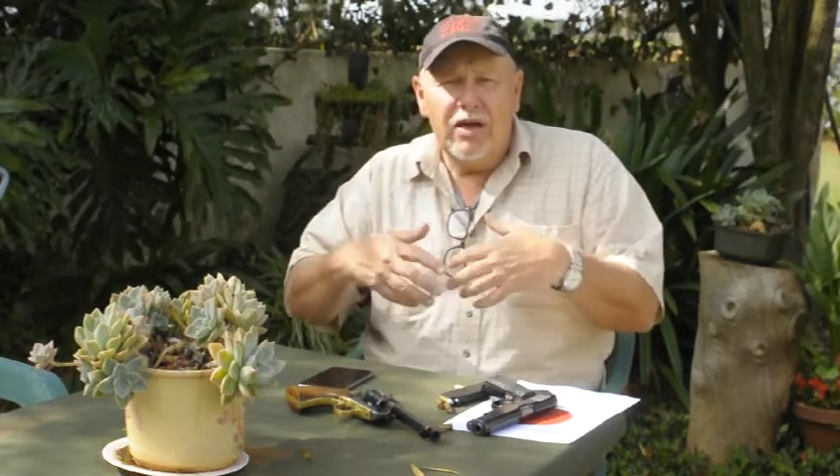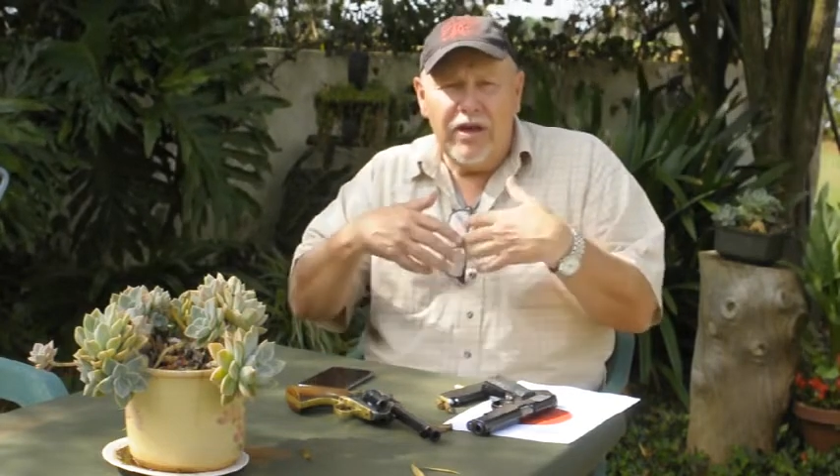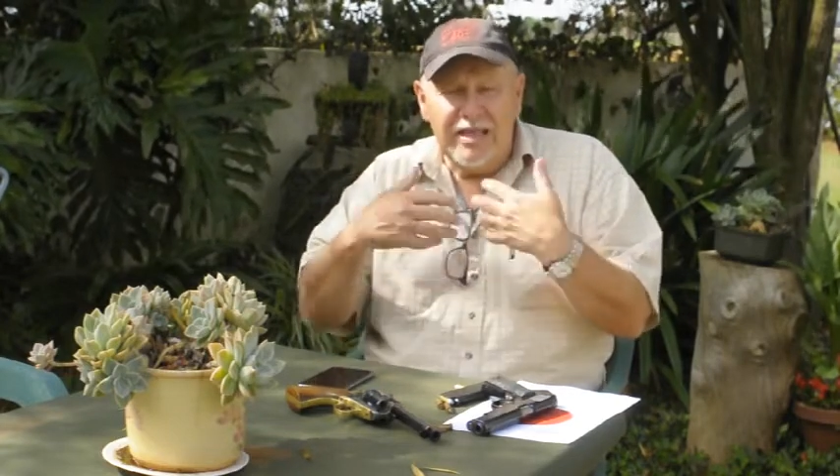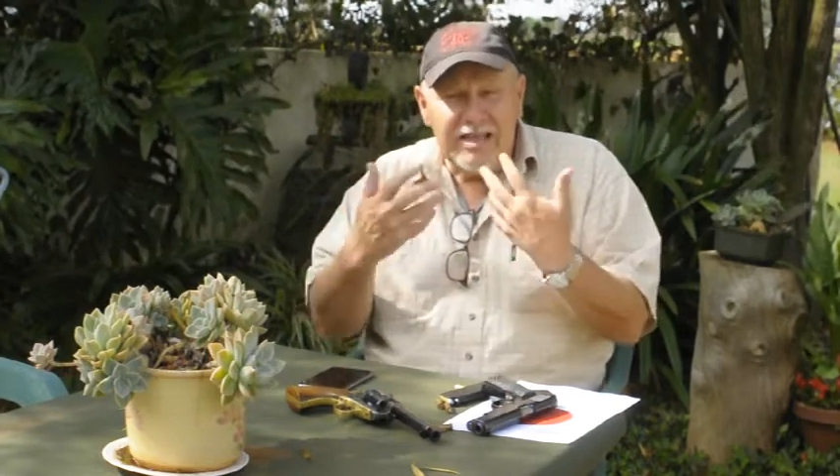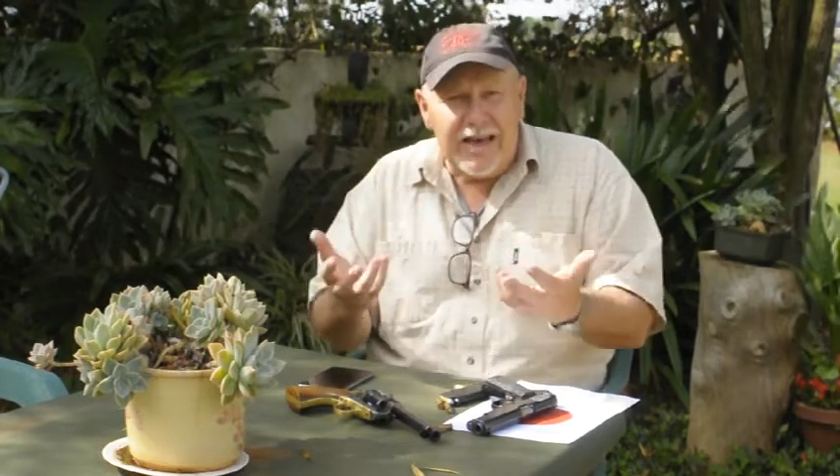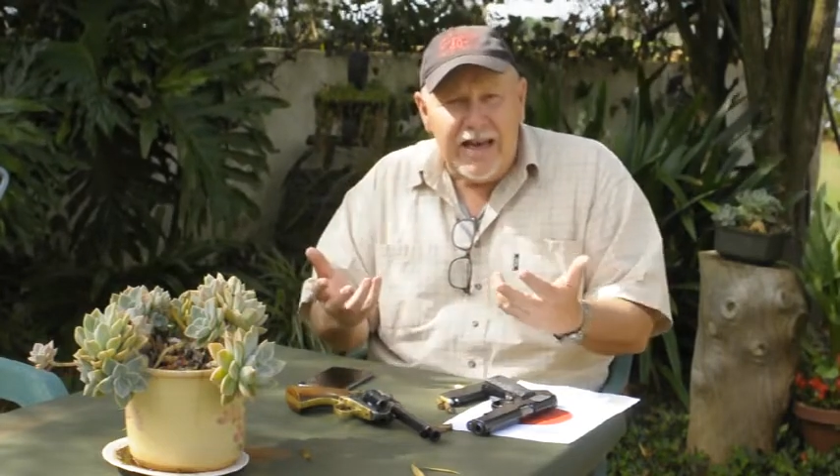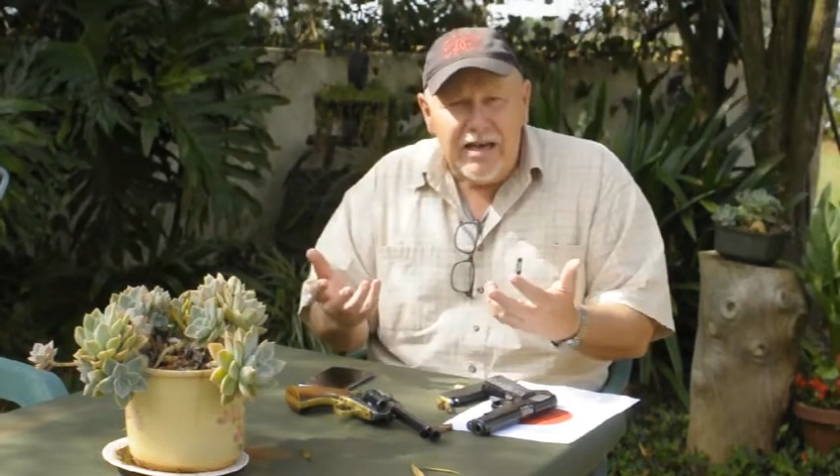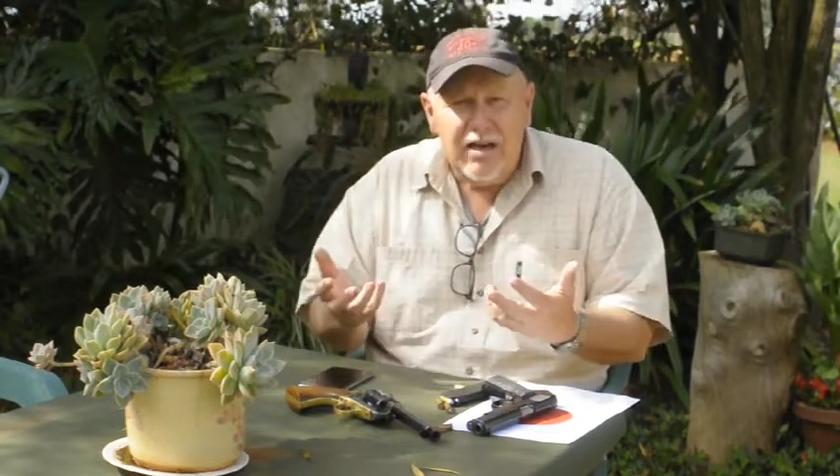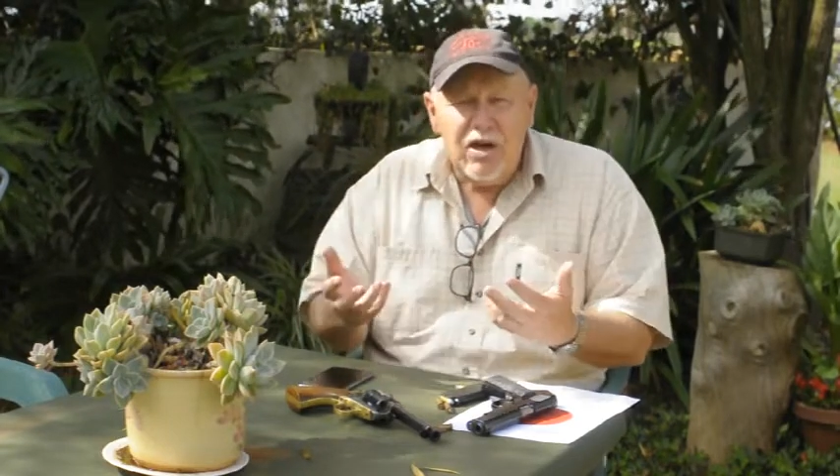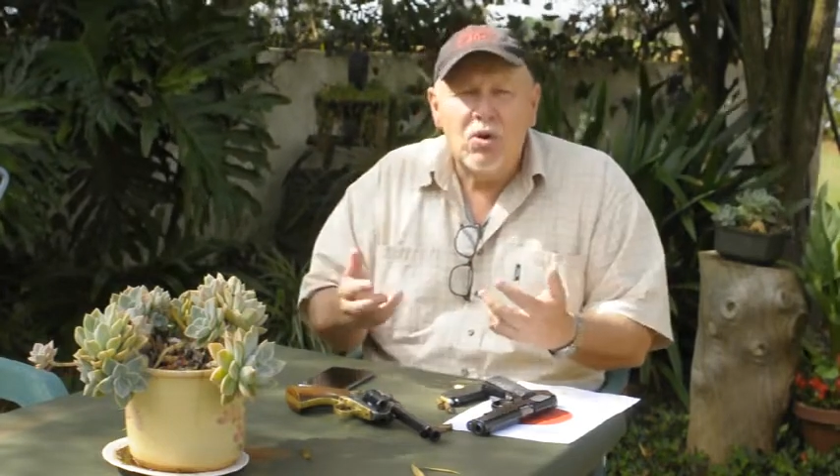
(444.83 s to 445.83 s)
Thanks again.
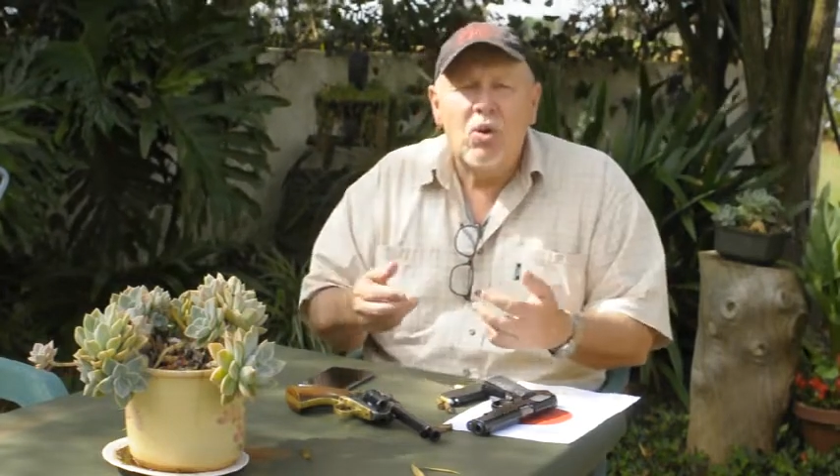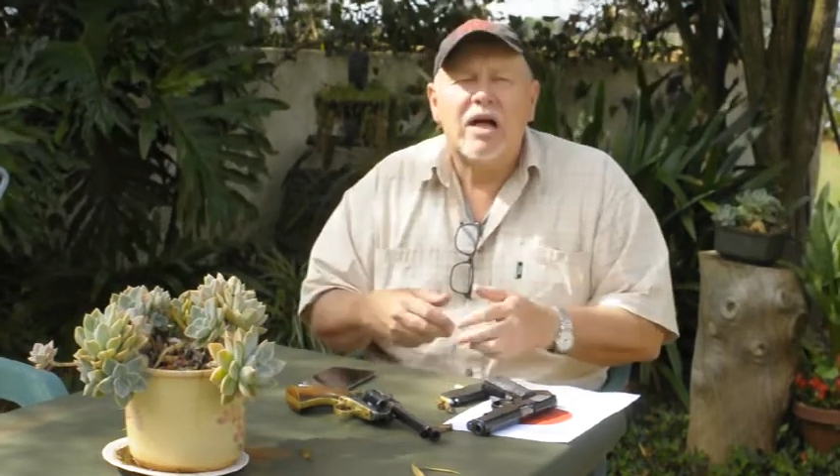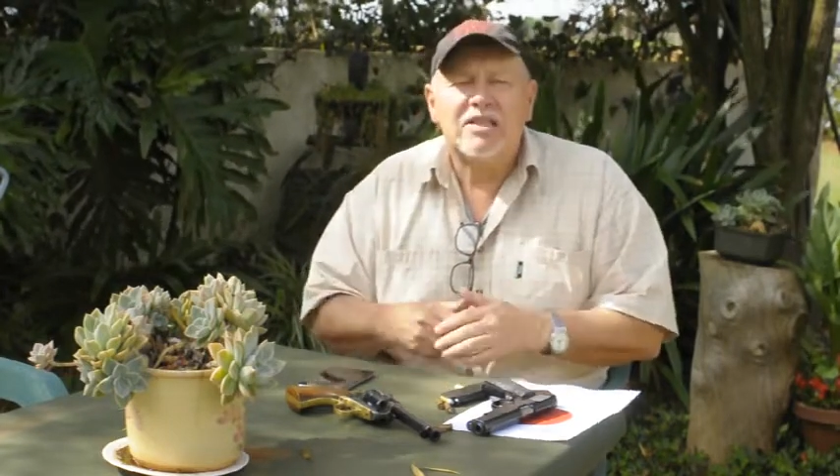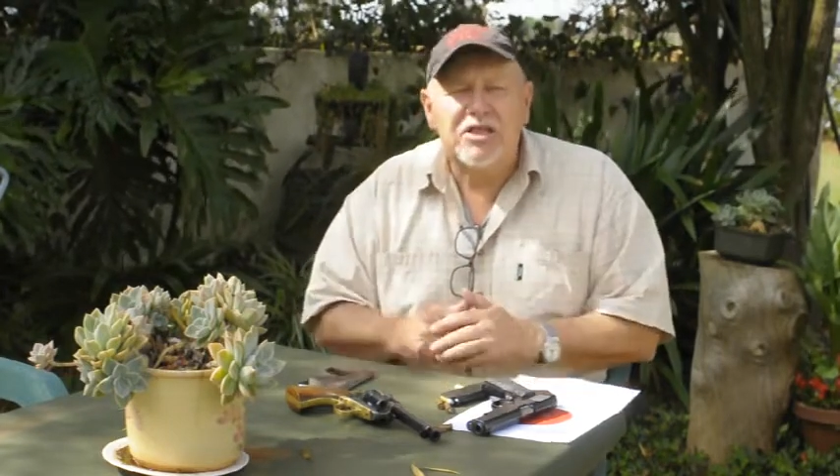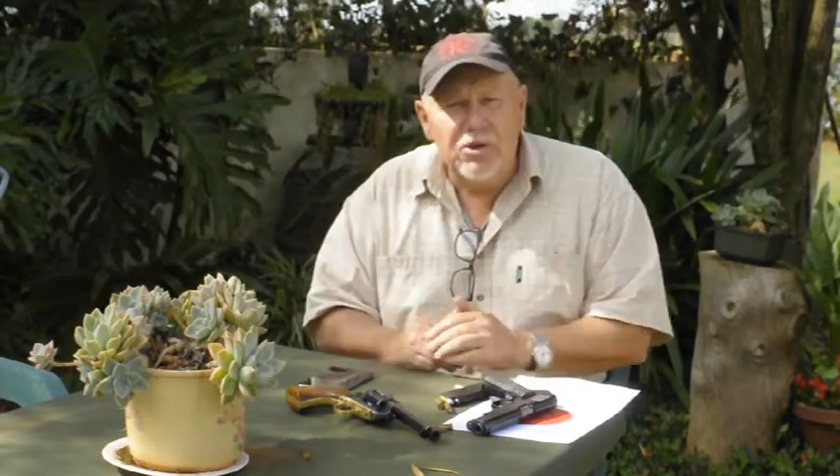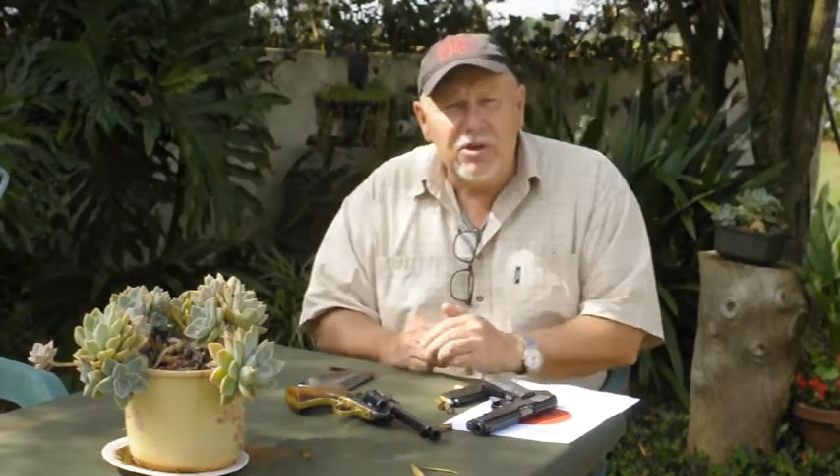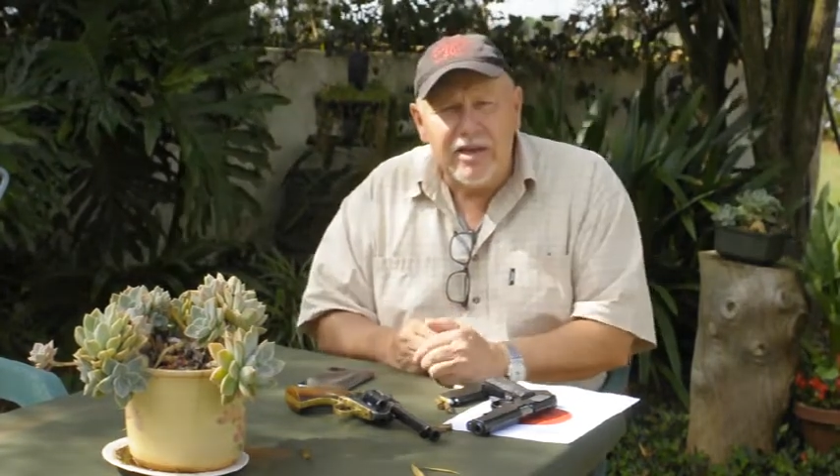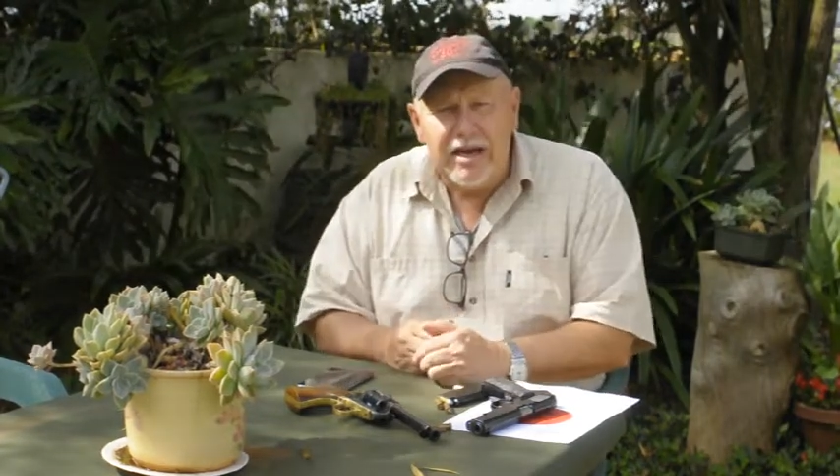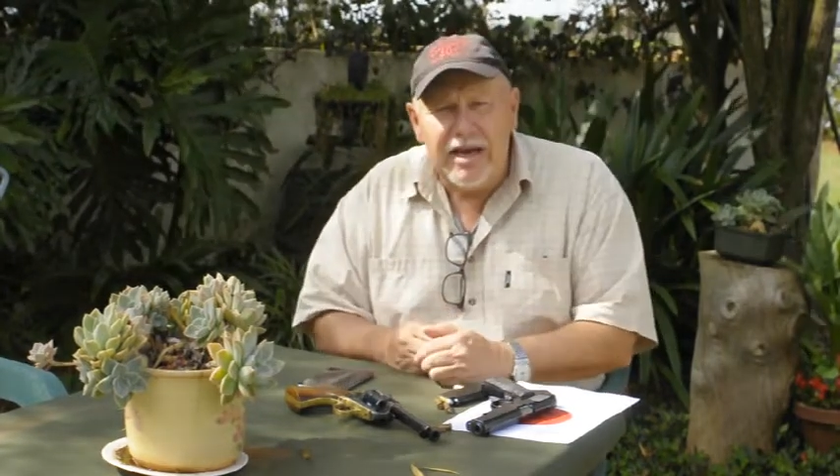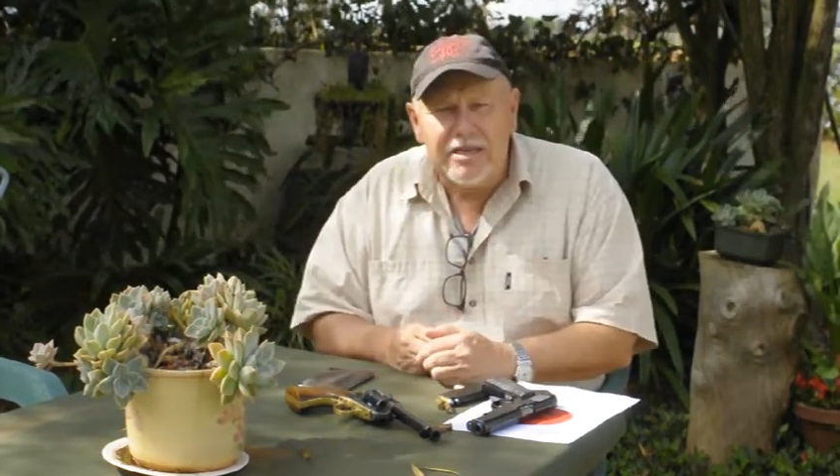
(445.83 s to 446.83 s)
I'll see you in the next